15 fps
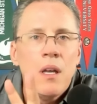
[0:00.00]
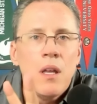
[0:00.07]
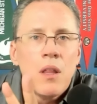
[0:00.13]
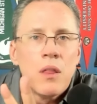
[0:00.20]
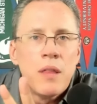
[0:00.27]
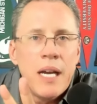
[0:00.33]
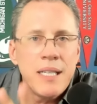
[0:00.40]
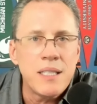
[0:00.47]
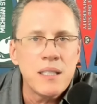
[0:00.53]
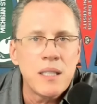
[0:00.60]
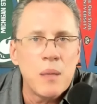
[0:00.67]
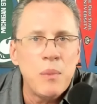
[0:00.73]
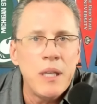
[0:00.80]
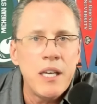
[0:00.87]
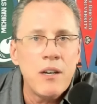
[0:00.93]
That's a
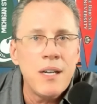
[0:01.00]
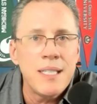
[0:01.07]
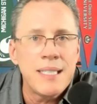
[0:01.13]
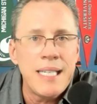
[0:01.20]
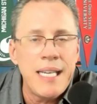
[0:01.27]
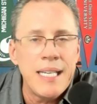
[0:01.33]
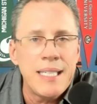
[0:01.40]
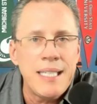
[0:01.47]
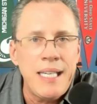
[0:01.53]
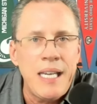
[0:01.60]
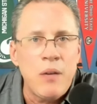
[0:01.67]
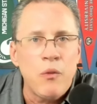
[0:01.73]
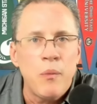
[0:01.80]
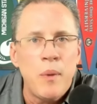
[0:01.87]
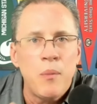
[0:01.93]
doubleheader on
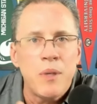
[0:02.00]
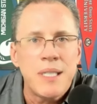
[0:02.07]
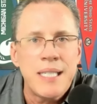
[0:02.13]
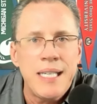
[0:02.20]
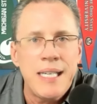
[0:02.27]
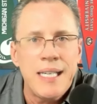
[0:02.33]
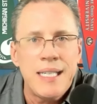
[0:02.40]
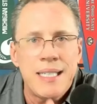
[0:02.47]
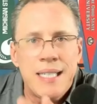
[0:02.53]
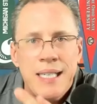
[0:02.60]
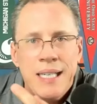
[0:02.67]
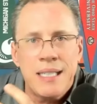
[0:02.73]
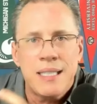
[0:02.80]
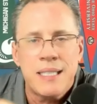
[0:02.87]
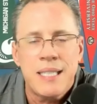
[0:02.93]
TNT. Remember,
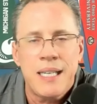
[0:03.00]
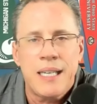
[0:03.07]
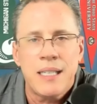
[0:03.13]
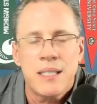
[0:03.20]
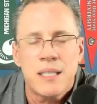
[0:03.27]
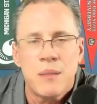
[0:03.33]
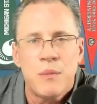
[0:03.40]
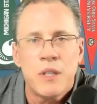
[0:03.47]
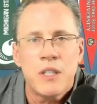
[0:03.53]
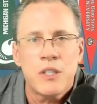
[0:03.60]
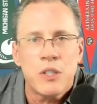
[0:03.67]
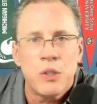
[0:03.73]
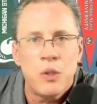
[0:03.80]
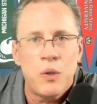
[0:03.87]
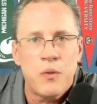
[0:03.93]
TNT has taken some of
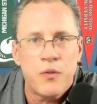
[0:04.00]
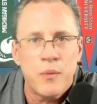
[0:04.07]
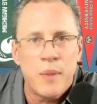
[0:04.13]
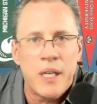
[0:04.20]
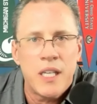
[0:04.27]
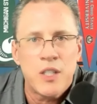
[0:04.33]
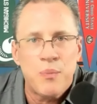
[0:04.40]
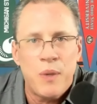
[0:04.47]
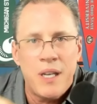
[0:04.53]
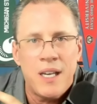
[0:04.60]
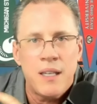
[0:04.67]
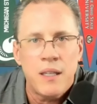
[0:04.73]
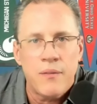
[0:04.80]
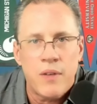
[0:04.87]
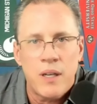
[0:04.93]
this load from
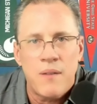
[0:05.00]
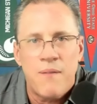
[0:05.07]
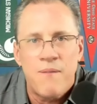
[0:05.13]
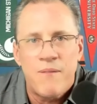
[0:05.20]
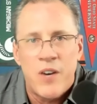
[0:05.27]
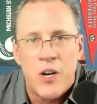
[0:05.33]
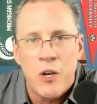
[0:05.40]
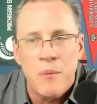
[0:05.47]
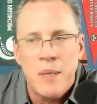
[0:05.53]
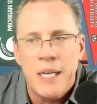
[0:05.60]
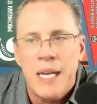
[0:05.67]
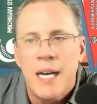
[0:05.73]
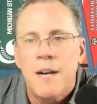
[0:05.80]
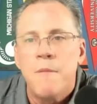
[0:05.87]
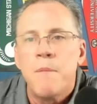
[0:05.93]
ESPN. They've kind of farmed it
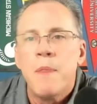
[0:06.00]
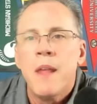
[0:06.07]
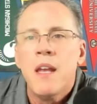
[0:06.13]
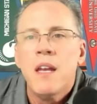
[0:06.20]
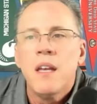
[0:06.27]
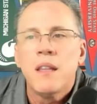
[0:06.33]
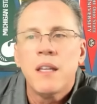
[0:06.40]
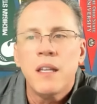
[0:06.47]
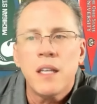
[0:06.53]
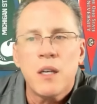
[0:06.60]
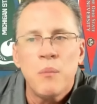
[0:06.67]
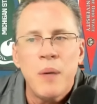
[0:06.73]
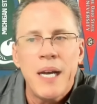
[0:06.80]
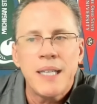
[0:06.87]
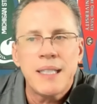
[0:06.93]
out. Then they
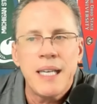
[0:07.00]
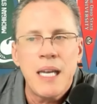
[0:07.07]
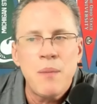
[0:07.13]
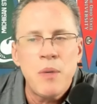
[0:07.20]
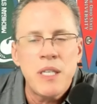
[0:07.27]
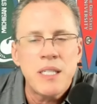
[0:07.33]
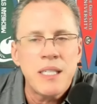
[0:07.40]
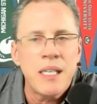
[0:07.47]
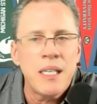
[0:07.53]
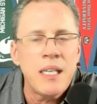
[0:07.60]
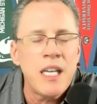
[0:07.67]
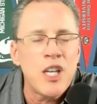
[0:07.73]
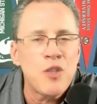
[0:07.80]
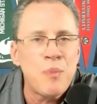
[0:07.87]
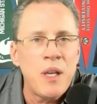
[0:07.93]
come back to ABC and
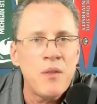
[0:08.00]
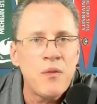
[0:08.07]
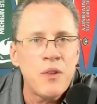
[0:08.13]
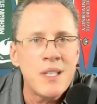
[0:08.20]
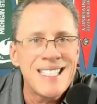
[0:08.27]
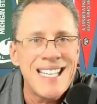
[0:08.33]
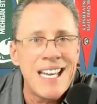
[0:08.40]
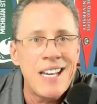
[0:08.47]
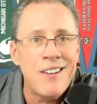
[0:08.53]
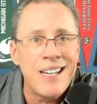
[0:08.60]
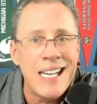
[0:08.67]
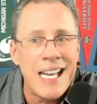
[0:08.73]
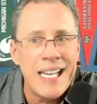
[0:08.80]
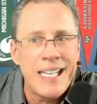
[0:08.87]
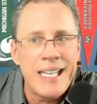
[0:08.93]
ESPN for the Saturday
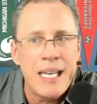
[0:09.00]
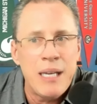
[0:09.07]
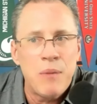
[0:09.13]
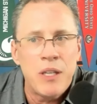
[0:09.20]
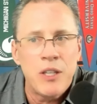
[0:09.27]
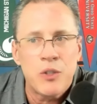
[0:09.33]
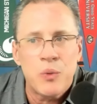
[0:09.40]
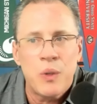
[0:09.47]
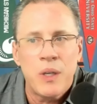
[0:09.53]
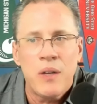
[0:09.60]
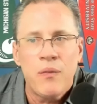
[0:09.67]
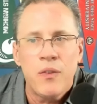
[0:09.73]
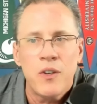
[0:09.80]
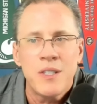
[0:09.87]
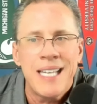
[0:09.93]
night game on the
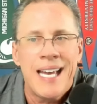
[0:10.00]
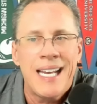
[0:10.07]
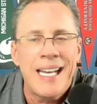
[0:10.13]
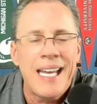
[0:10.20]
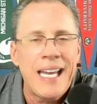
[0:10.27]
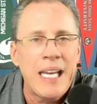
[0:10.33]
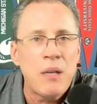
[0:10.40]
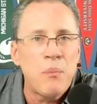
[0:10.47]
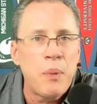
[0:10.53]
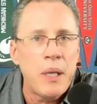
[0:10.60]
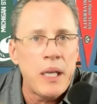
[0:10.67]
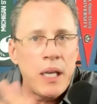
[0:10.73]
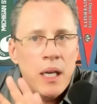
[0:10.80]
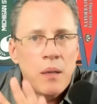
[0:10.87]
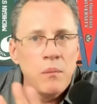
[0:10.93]
21st at 8
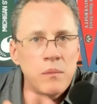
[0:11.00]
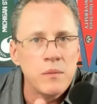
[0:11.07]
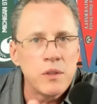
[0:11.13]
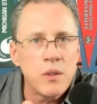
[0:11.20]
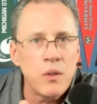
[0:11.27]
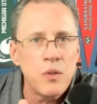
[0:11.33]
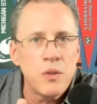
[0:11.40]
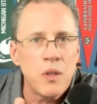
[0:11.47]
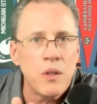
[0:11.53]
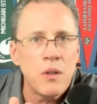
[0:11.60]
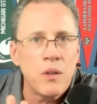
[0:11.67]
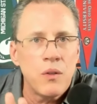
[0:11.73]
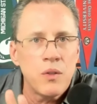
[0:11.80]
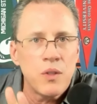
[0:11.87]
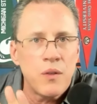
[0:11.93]
p.m. So those are
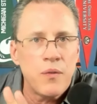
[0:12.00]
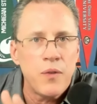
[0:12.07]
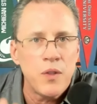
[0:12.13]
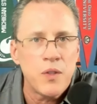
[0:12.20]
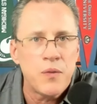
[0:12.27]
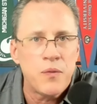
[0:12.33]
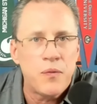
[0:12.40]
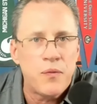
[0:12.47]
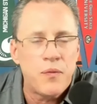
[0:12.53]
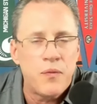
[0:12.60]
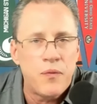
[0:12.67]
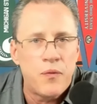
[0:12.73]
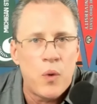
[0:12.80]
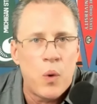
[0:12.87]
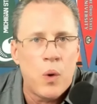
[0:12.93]
the first
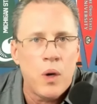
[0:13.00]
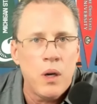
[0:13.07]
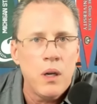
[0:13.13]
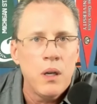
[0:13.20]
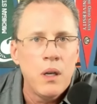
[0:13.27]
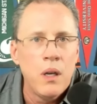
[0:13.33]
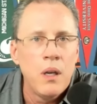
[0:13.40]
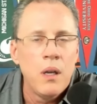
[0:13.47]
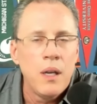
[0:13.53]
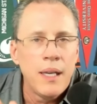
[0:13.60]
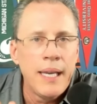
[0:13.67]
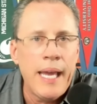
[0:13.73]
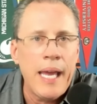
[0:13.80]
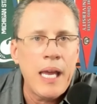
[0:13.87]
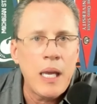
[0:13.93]
4
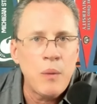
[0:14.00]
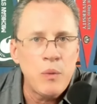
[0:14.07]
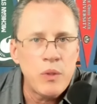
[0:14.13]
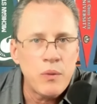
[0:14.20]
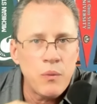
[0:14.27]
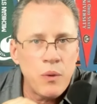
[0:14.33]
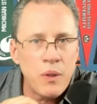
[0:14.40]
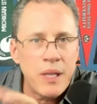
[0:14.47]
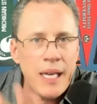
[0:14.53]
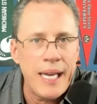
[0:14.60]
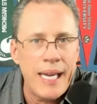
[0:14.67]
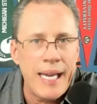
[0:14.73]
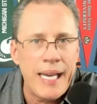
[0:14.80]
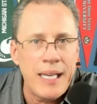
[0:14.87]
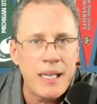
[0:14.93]
games with
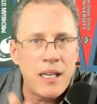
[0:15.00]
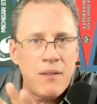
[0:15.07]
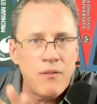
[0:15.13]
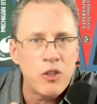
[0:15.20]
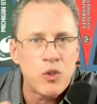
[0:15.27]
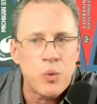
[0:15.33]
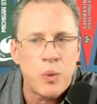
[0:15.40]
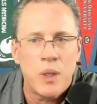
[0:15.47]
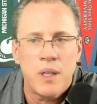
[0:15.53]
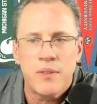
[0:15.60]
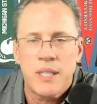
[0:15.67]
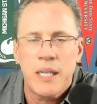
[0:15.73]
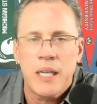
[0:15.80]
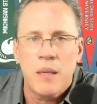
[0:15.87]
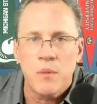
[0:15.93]
8 of the 12
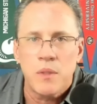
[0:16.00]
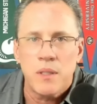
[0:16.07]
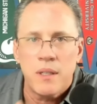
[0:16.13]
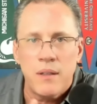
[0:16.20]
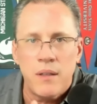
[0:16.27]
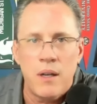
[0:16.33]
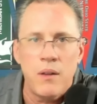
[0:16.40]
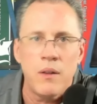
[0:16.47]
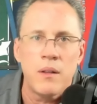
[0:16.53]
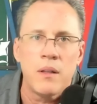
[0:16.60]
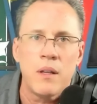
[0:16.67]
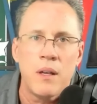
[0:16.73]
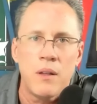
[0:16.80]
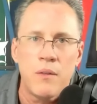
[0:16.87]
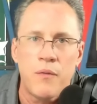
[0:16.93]
teams.
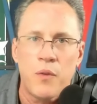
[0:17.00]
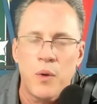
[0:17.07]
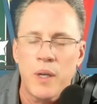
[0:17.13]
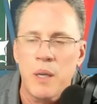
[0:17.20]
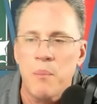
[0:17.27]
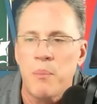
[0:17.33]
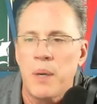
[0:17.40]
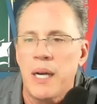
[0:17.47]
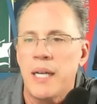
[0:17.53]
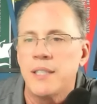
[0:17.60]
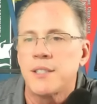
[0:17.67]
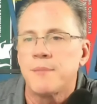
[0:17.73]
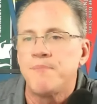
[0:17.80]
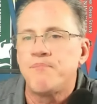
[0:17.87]
The other 4 get byes.